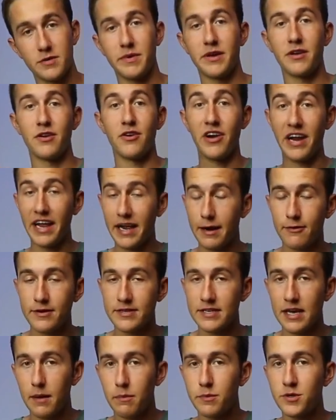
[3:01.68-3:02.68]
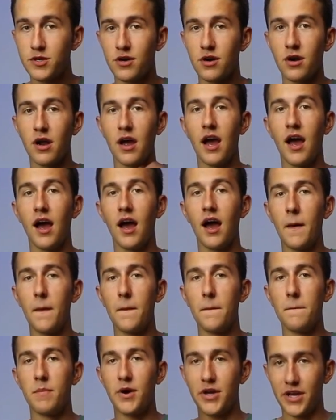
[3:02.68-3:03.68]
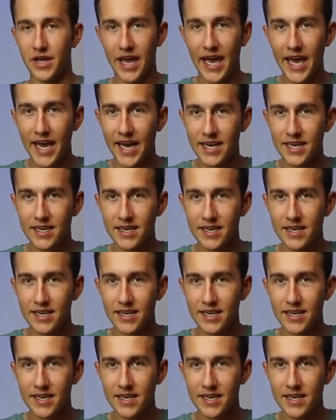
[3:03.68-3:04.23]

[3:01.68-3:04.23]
speed or increase aperture. But you can't.